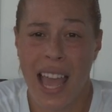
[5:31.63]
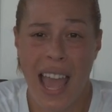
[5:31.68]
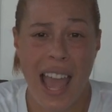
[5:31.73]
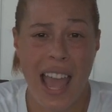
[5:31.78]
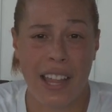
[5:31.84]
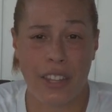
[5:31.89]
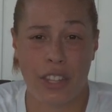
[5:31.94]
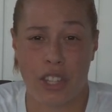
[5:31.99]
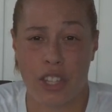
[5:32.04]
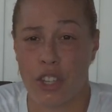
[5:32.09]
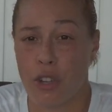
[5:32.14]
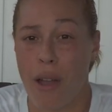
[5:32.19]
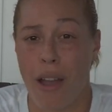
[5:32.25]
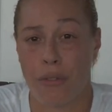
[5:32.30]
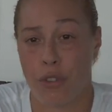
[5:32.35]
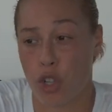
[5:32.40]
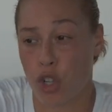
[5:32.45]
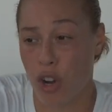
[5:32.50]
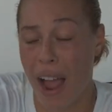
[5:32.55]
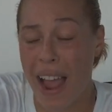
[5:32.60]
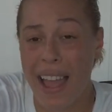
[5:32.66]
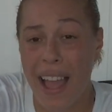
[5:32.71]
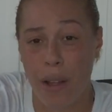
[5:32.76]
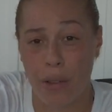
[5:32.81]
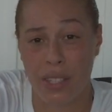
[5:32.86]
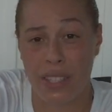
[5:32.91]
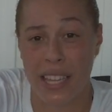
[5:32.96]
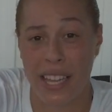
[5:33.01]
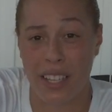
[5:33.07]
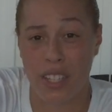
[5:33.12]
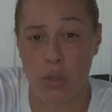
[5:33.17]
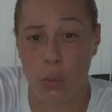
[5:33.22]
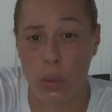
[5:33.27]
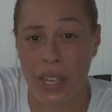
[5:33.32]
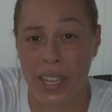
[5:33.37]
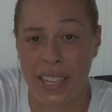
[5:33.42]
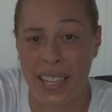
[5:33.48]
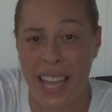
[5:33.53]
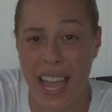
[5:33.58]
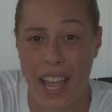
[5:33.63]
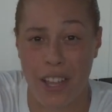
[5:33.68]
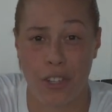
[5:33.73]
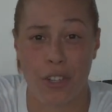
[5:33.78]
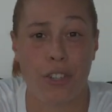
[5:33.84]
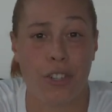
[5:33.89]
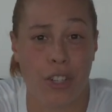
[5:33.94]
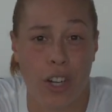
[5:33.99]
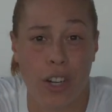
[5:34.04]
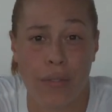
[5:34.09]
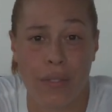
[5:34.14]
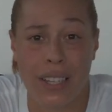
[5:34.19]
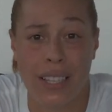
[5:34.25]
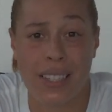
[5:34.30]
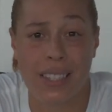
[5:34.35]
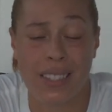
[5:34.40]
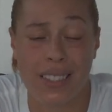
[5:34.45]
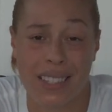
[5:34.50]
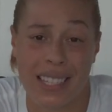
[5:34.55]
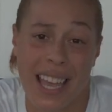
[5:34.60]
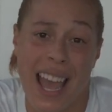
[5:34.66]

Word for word: and you have tryouts next week and you're nervous,